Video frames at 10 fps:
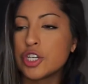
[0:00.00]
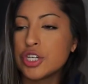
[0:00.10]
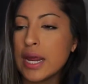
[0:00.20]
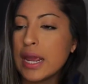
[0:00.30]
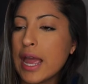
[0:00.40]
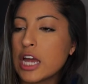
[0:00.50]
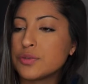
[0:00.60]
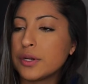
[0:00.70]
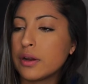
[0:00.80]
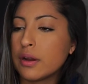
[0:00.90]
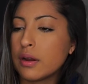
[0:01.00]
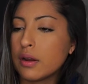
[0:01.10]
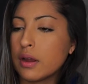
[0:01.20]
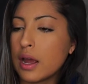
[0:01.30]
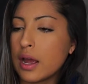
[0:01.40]
Shea Cashmere
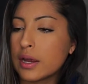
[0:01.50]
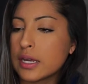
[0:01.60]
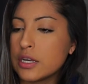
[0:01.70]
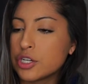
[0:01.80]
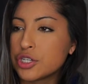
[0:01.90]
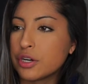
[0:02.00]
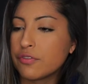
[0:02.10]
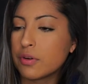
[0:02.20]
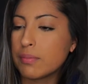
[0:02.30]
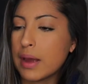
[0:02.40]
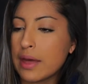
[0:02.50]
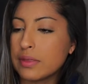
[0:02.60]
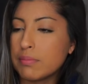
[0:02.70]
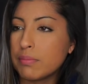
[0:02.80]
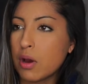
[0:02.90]
conditioner from Bath
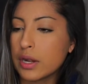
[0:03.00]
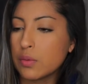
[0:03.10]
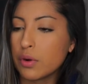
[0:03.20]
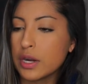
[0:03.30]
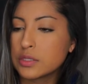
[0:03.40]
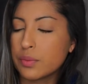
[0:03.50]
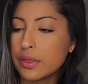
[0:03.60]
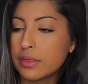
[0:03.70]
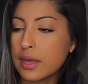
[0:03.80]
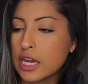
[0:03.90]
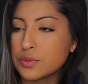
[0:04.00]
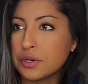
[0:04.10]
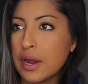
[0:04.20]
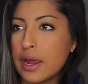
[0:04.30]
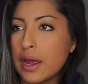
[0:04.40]
& Body Works with
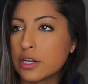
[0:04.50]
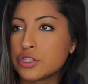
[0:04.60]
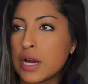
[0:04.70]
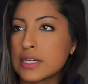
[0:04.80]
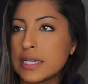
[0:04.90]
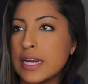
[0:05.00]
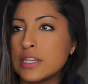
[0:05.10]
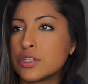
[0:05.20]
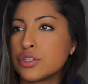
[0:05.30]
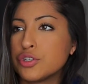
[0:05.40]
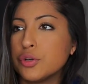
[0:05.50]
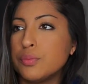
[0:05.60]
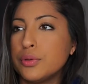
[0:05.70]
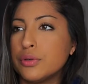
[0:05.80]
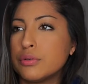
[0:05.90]
cashmere extract in it. It's the True
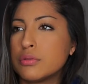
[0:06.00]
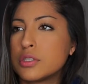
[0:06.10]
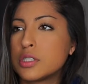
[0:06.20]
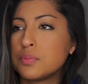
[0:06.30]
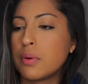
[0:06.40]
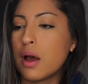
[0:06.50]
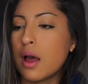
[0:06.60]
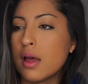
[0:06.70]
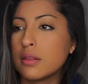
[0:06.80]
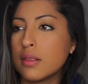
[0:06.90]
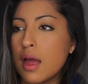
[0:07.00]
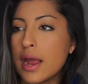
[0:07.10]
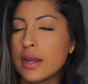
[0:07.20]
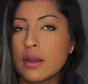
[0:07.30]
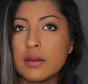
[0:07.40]
Blue Spa
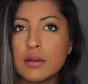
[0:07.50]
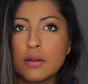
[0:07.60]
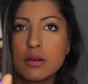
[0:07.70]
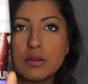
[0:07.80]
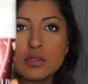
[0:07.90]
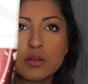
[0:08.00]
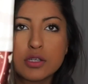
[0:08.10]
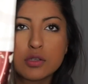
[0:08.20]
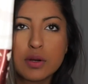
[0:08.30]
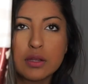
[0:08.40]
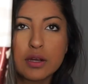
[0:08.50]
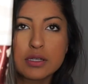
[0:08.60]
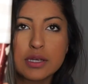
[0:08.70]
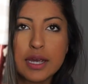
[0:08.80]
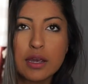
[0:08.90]
line. So this is what it
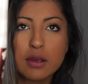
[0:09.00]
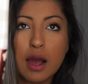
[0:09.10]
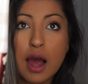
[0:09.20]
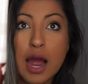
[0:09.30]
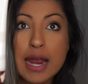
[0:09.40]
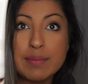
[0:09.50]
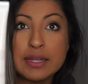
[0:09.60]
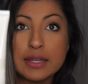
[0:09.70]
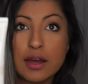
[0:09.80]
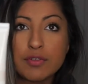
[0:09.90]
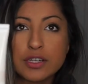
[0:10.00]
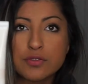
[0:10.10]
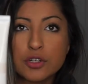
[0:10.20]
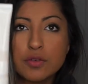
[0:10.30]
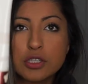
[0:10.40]
looks like. I am in love with this.
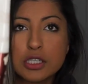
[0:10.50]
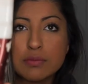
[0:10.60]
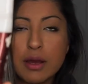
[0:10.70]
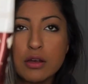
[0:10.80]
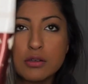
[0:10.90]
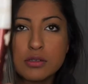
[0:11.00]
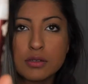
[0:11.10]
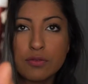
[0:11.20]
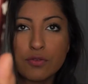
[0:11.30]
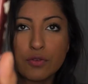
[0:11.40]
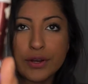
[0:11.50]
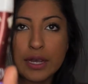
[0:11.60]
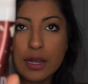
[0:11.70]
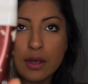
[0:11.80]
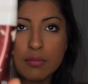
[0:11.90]
First of all, it smells
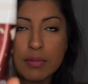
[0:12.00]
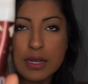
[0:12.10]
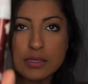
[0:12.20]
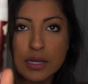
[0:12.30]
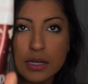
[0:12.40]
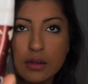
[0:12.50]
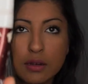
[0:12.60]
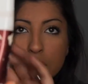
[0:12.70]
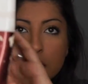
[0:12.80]
freaking amazing.